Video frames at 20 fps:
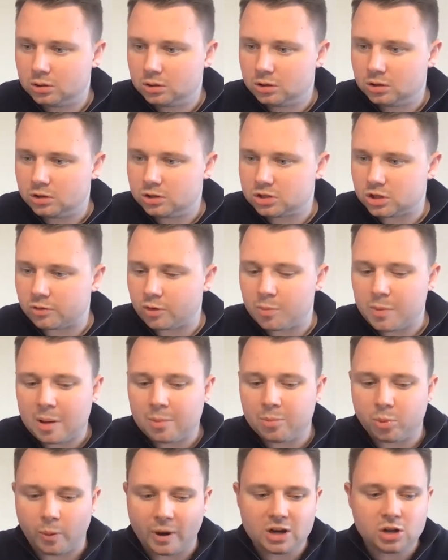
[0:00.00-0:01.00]
So
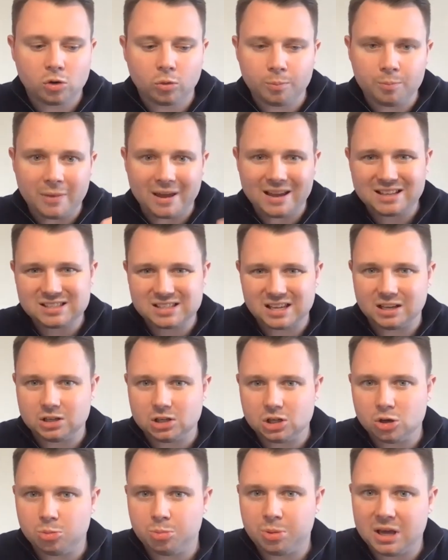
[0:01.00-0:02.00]
remember, when you're meeting
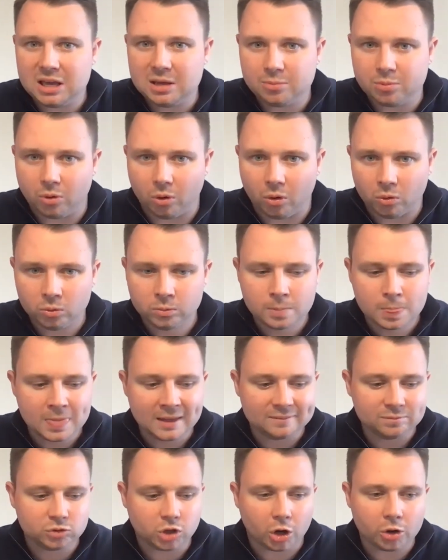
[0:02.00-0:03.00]
new people,
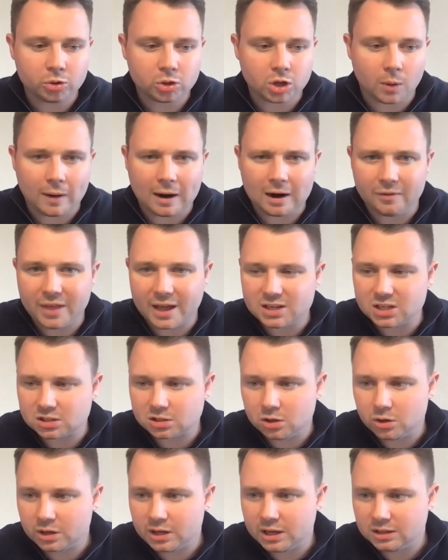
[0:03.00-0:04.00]
don't go out there just
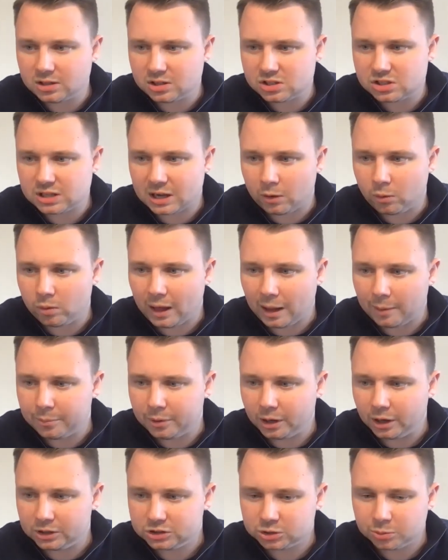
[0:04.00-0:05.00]
looking to sell that
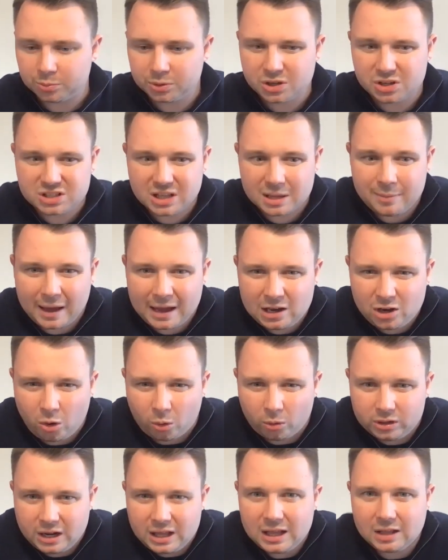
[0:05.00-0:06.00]
person because they may not
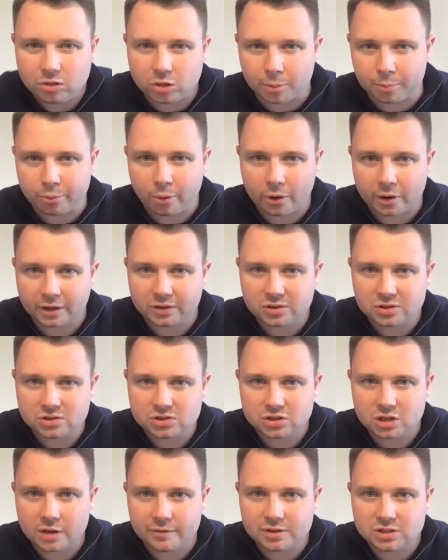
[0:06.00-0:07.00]
need the product and
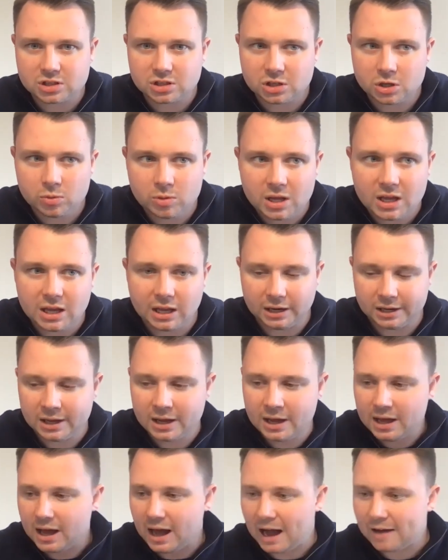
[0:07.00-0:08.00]
service that you need.
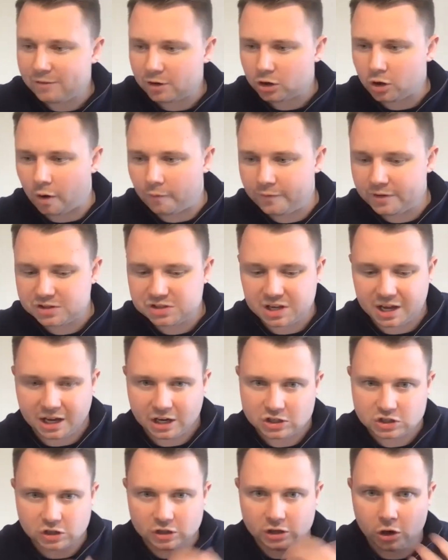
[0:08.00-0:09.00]
Have a
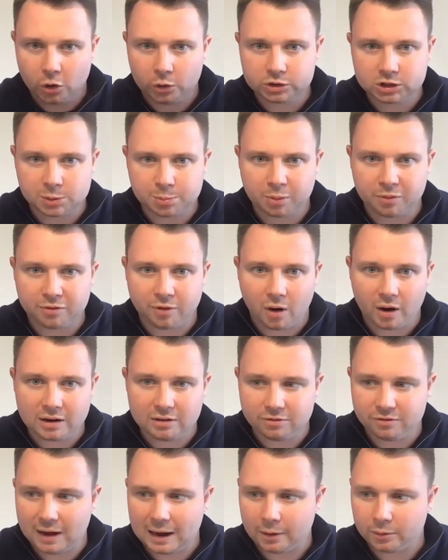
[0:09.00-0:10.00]
conversation, look to
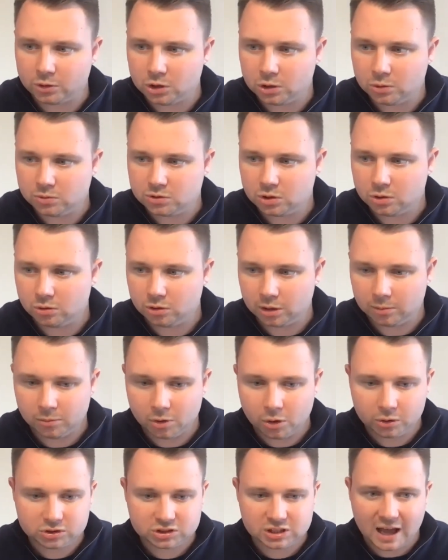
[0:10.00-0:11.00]
provide value to them, look to